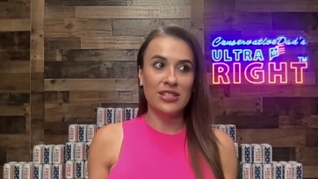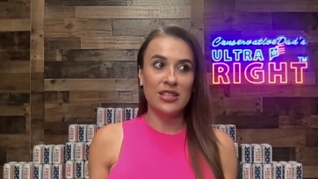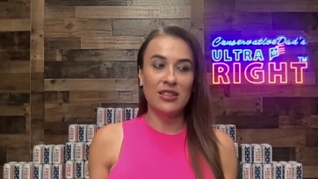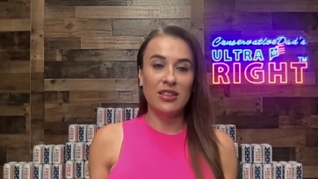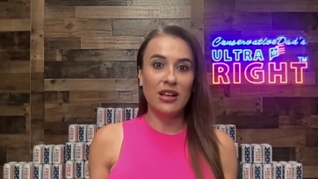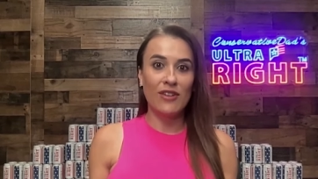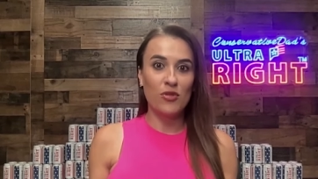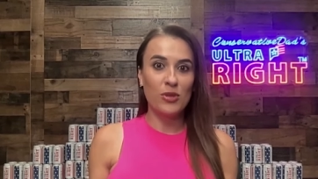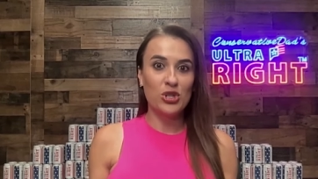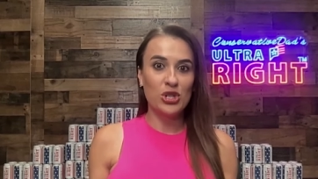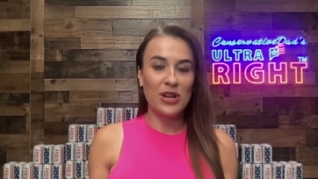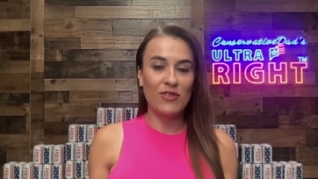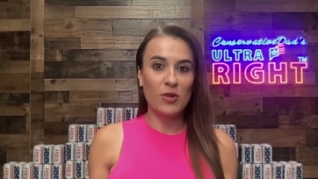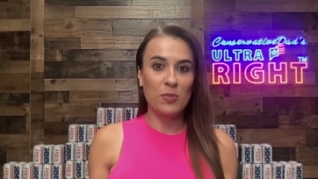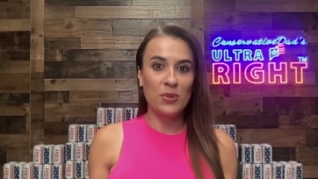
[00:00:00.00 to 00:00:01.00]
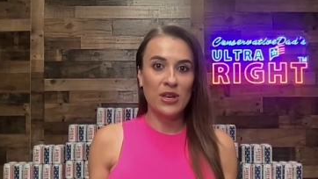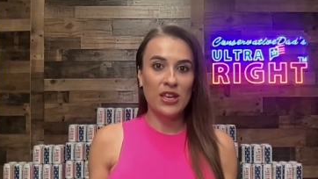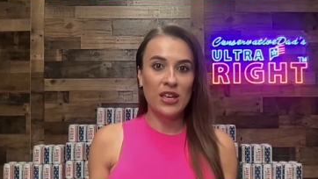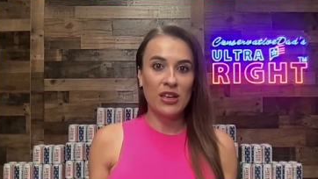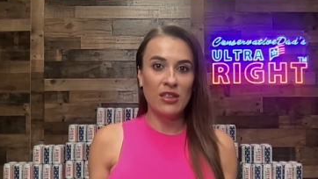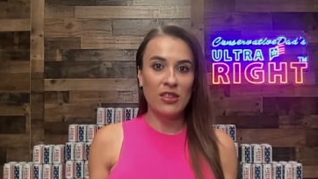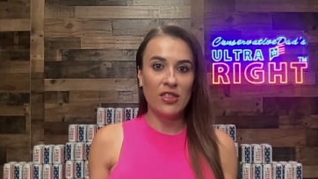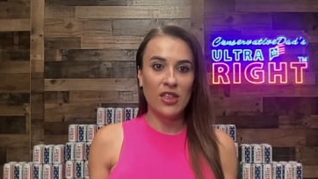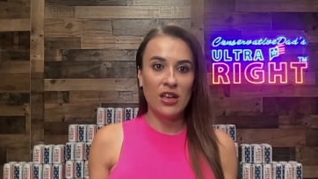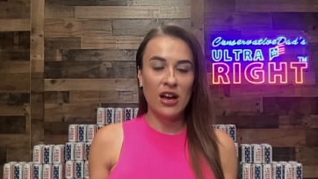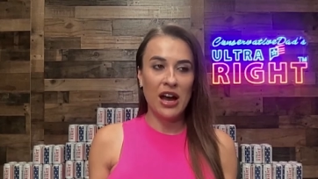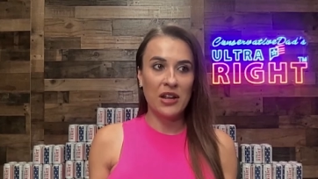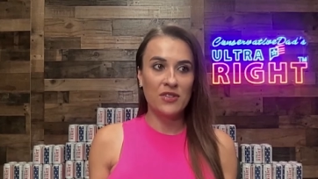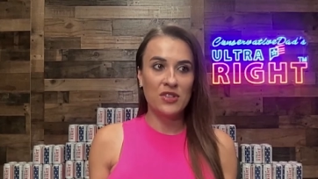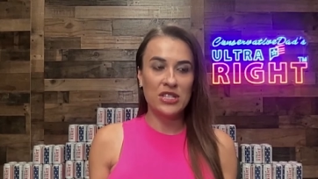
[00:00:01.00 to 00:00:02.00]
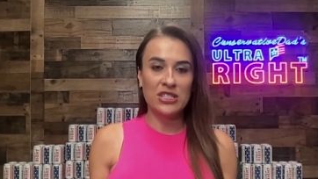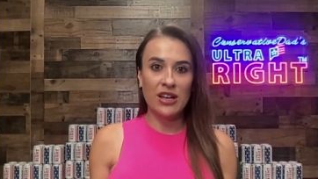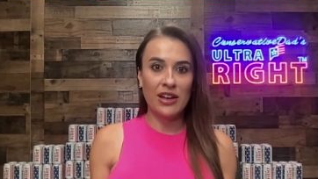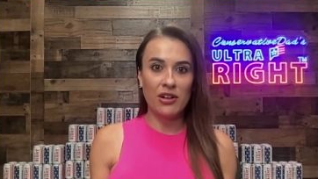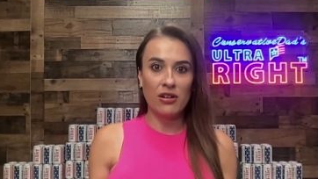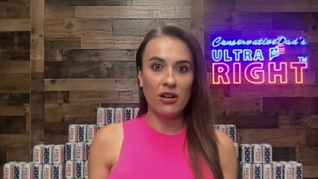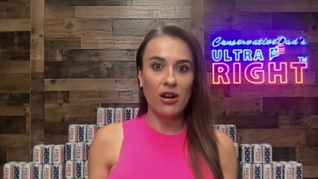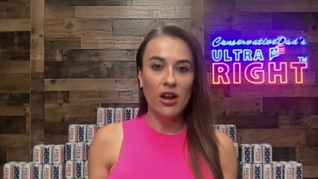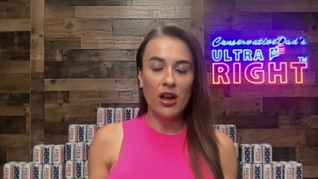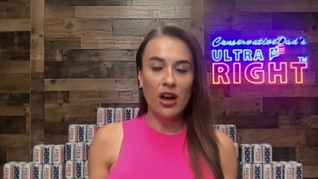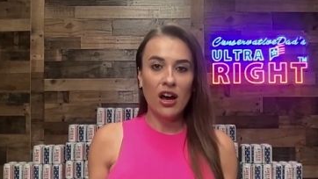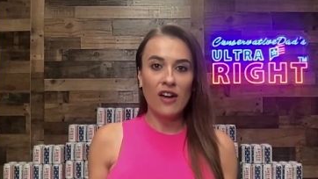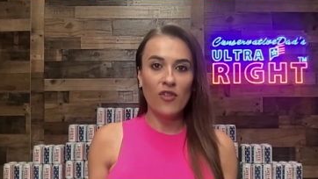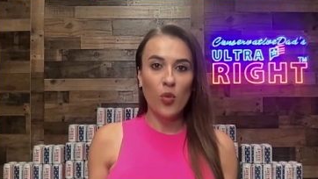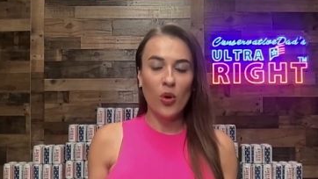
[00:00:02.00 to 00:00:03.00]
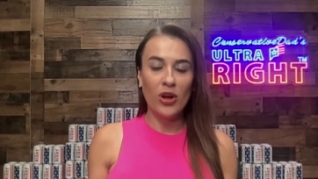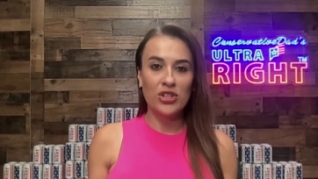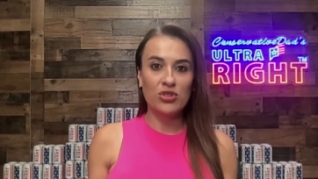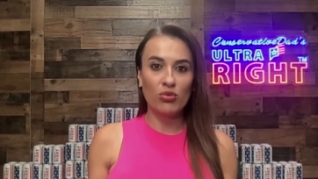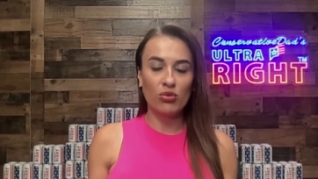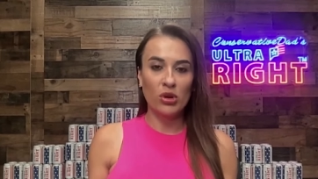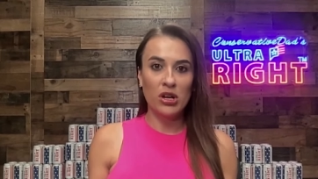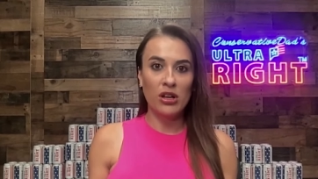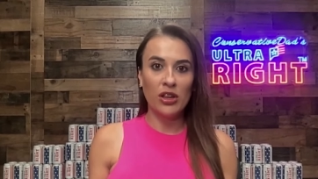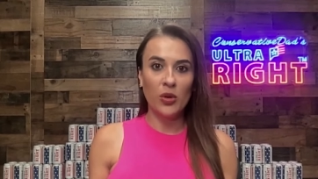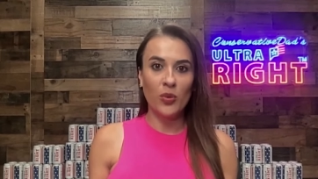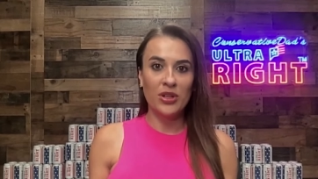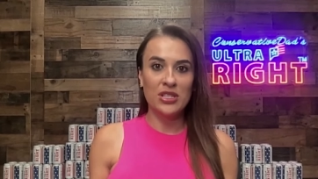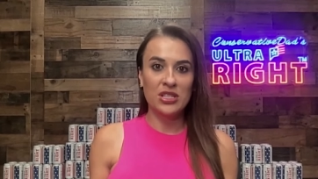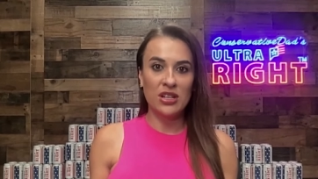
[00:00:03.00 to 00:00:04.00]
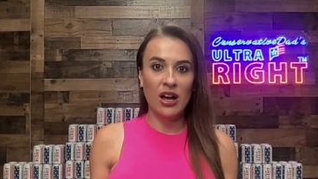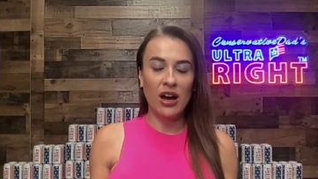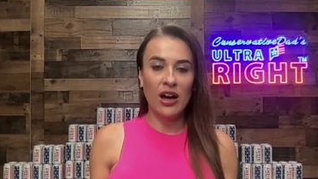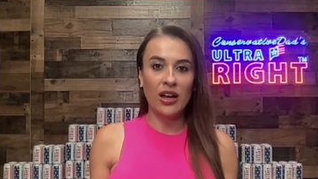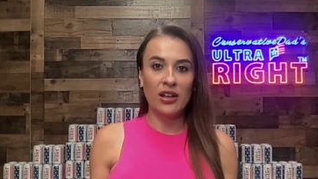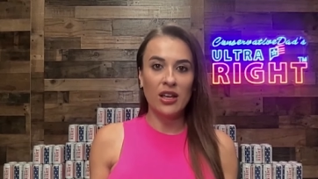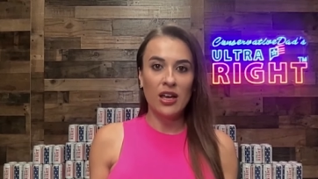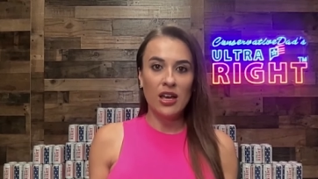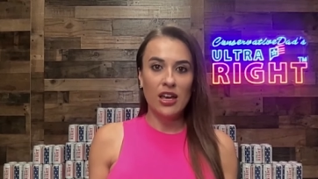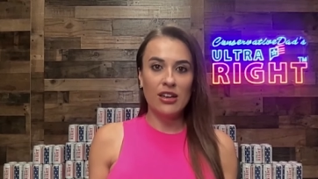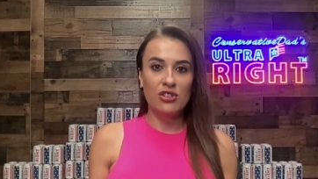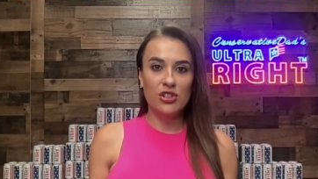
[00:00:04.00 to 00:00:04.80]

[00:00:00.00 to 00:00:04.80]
listen, the government should never be the kind of decider of what's real and what's not.